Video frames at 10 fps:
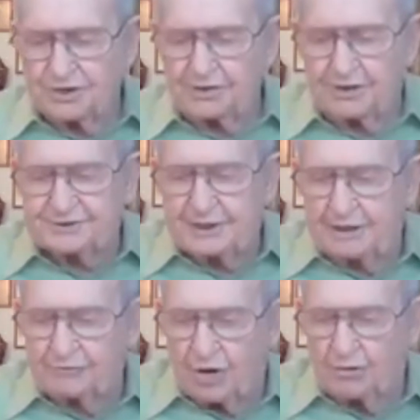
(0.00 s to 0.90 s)
in the
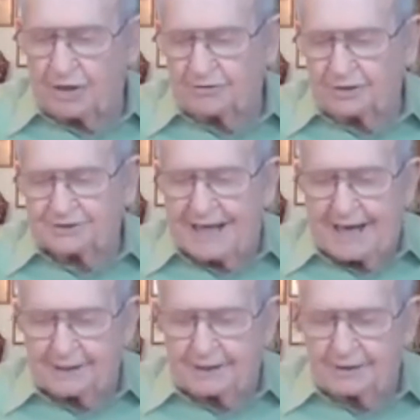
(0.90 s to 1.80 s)
uh, wrote in the
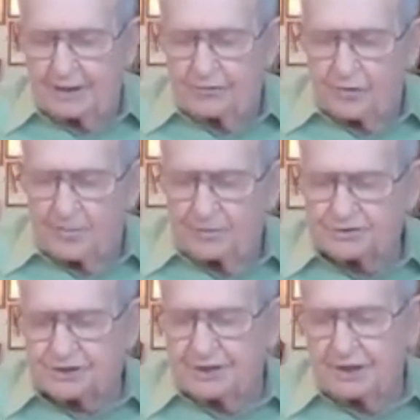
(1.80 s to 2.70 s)
title and it
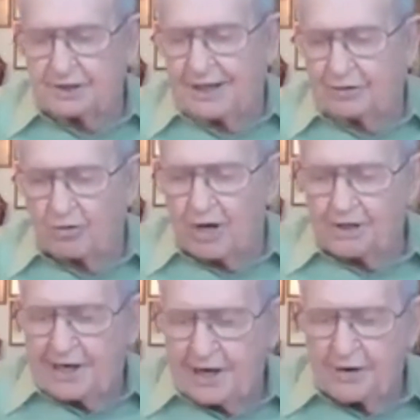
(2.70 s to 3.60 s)
represented a
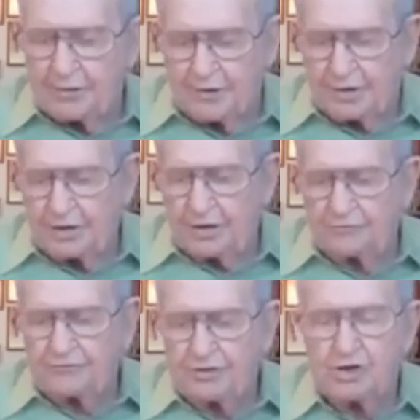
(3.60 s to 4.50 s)
great area
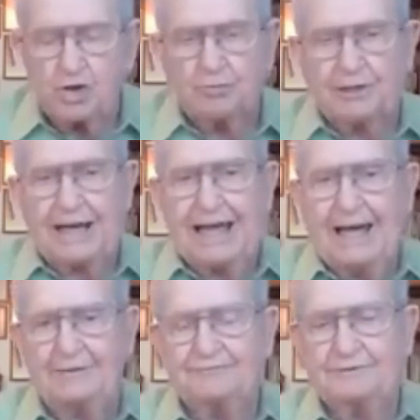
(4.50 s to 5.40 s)
of human
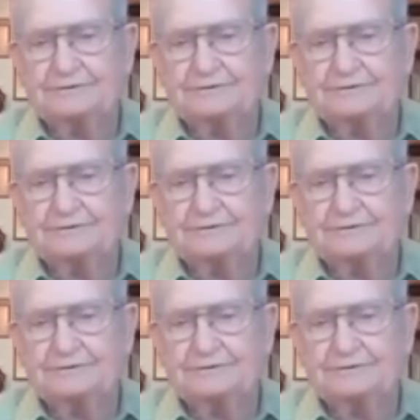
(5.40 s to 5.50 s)
life.